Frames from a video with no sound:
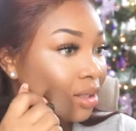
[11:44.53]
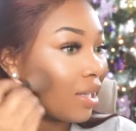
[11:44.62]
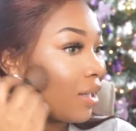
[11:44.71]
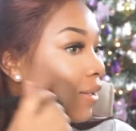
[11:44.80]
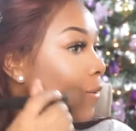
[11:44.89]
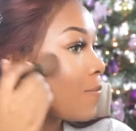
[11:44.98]

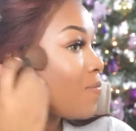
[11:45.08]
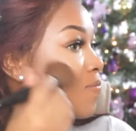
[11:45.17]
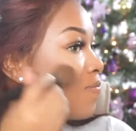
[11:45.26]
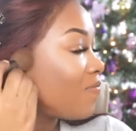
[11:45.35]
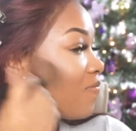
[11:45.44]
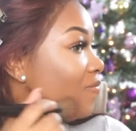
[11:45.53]
Like,
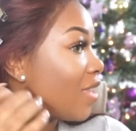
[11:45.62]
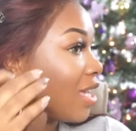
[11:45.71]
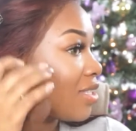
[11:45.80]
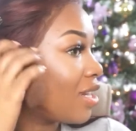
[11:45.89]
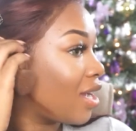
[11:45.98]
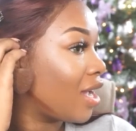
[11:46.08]

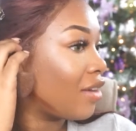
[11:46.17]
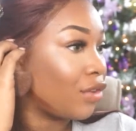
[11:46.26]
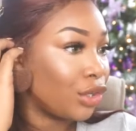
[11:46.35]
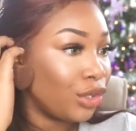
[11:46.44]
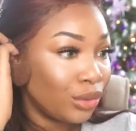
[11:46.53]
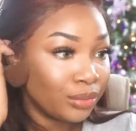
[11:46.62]
that's not ever
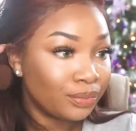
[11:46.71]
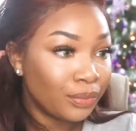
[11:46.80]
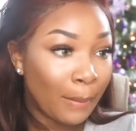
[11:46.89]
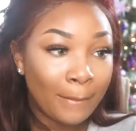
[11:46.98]
cute.